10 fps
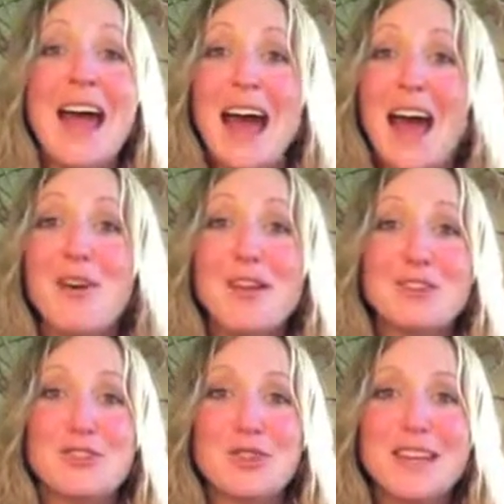how
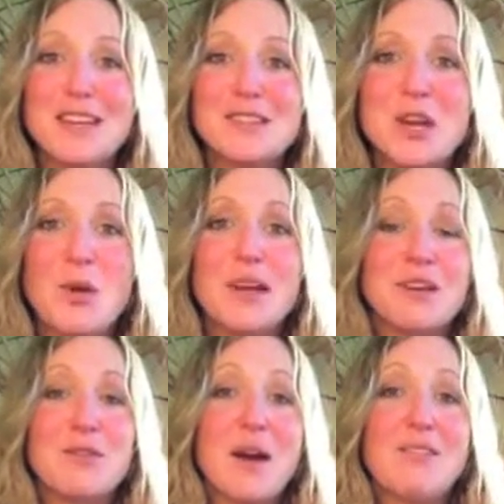that journey is going.
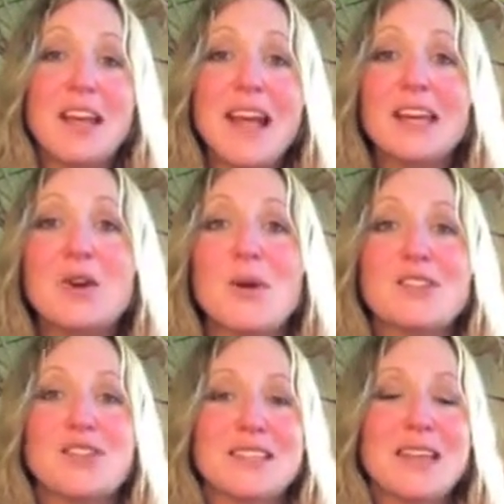If you have any
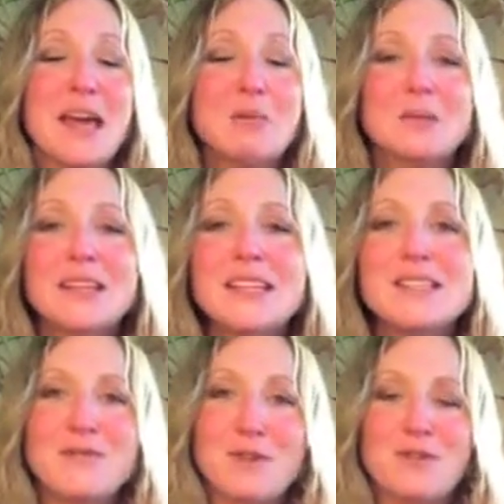questions,
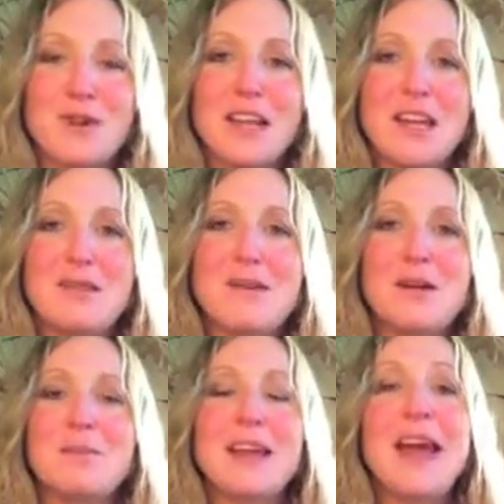please feel free to
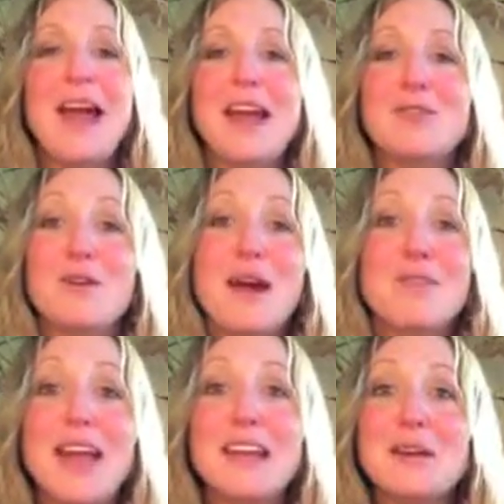email me. And if you
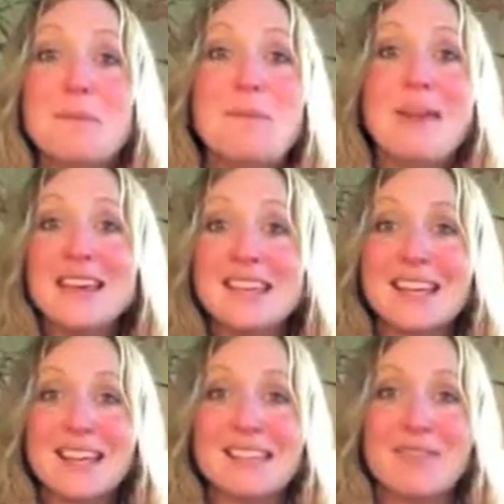have any
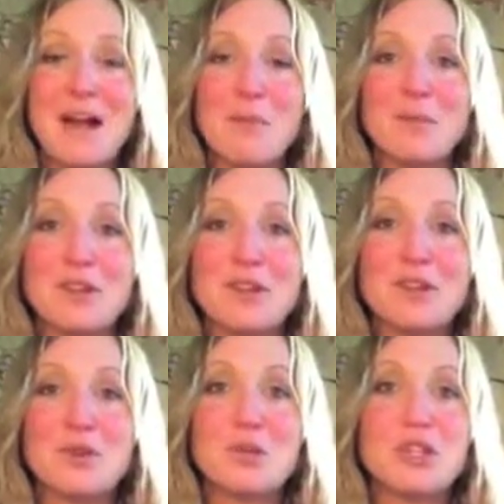amazing things that have happened with your
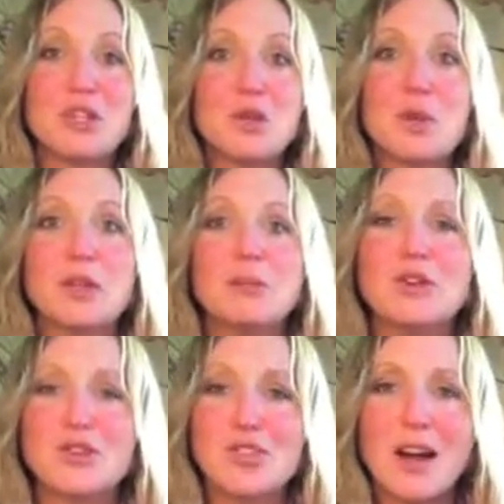intuition that totally blew
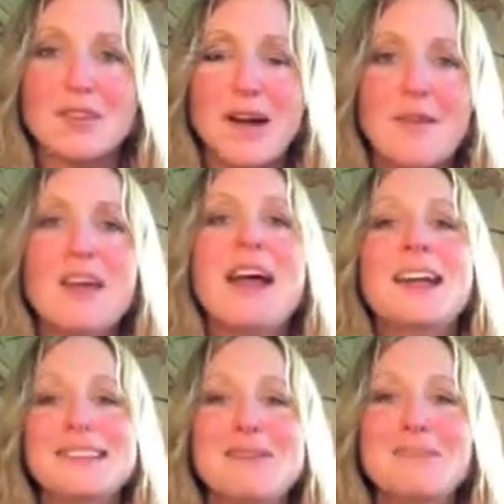your socks off,
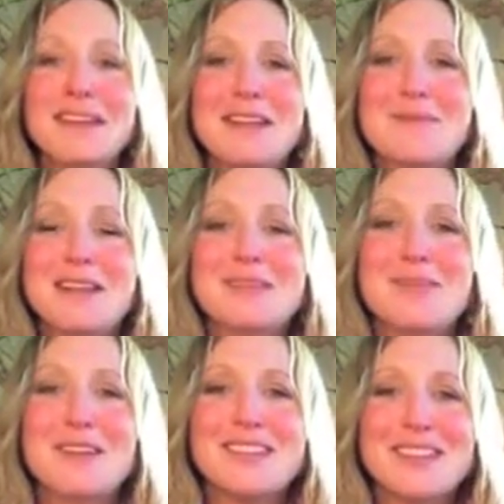send me an email as
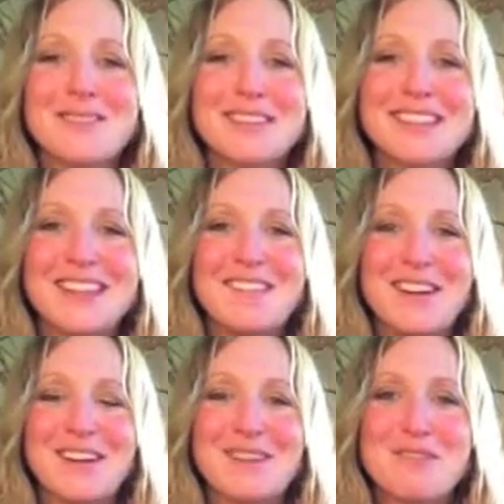well, because I really love
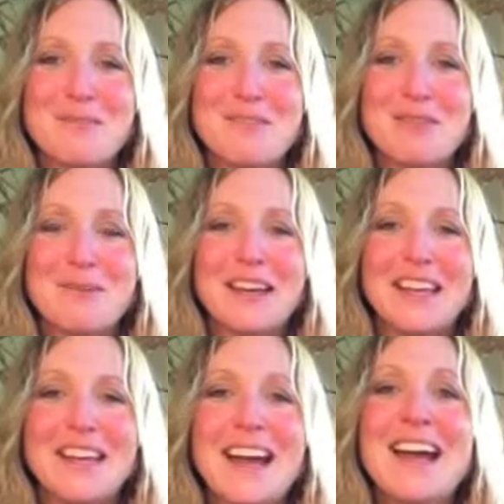hearing from
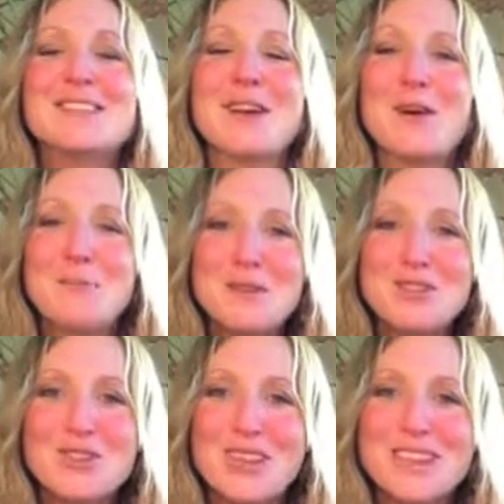everybody. So I hope you
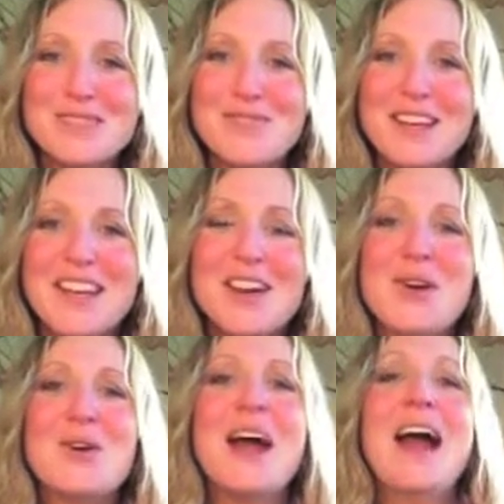enjoyed this
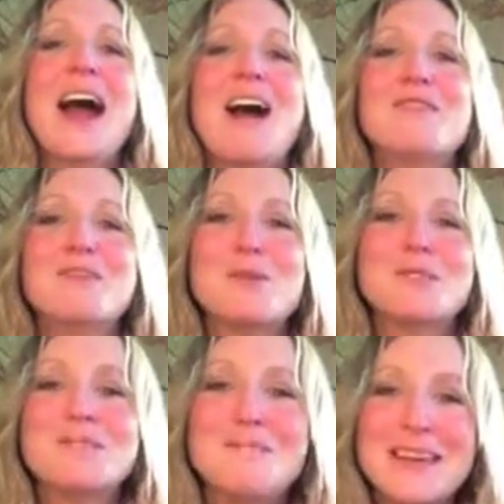video. Have the
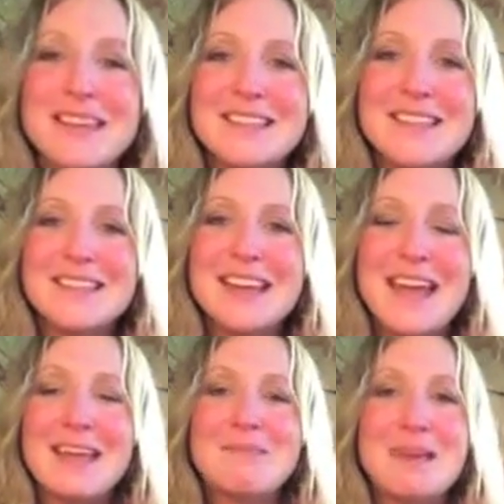most amazing
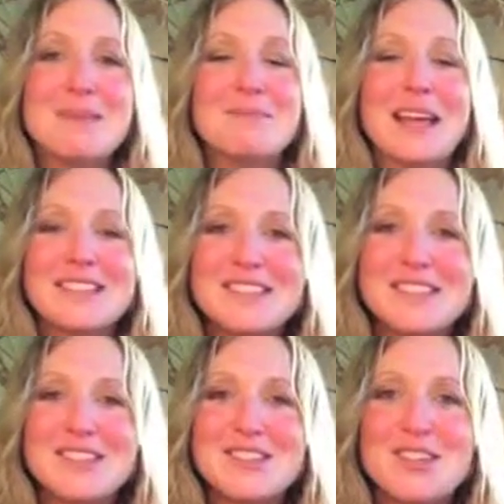day. Many
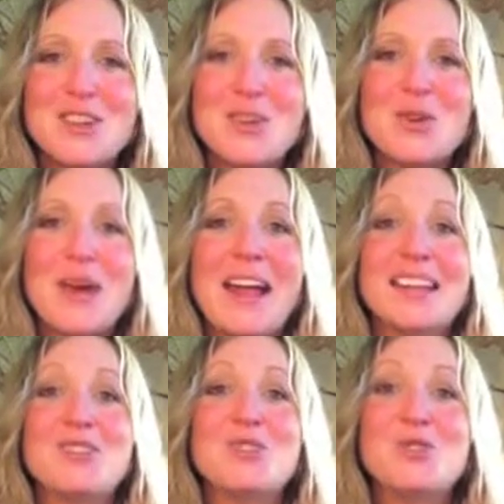blessings to you, and
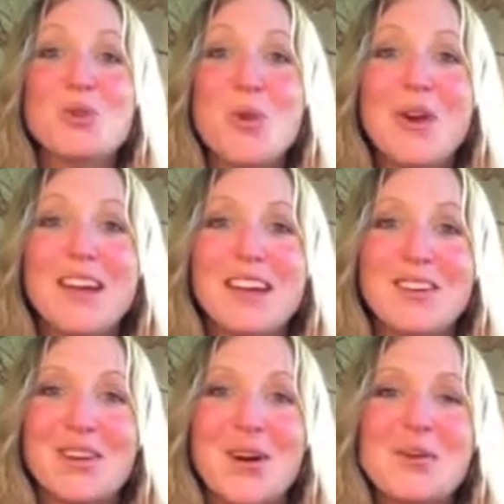enjoy
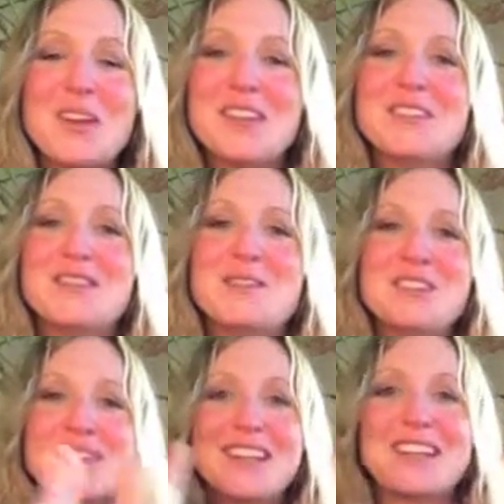your own
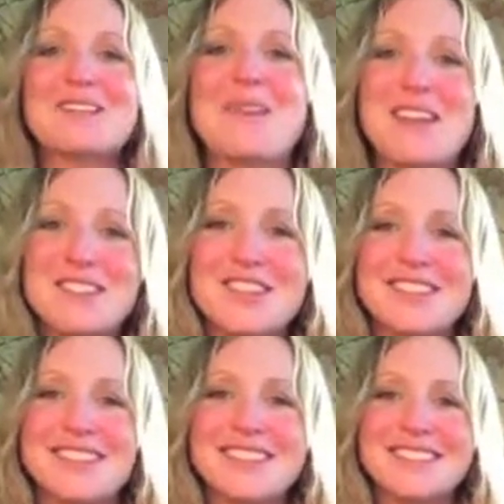intuition
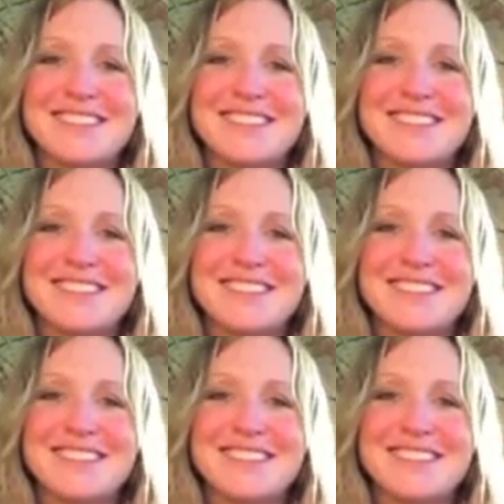expansion.